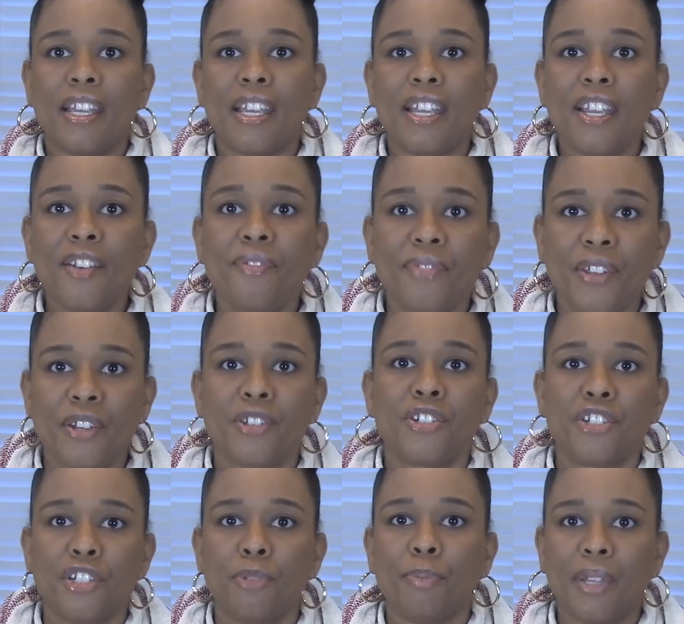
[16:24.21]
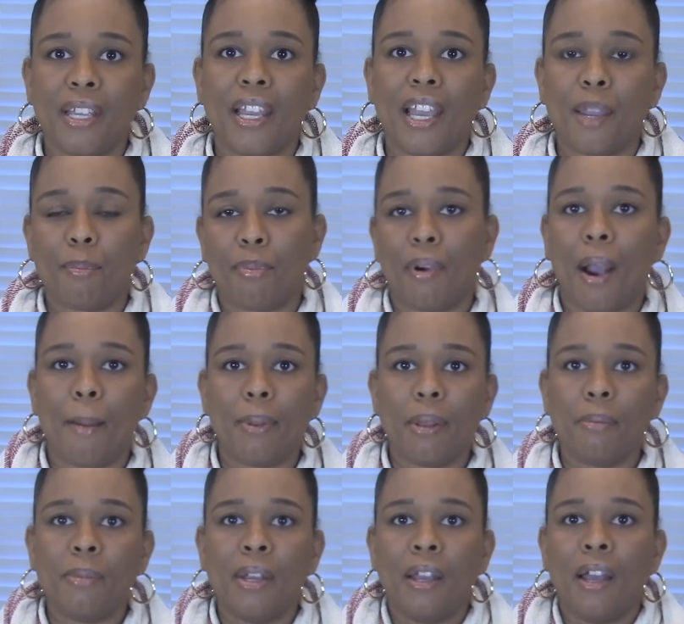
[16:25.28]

if there should be a problem,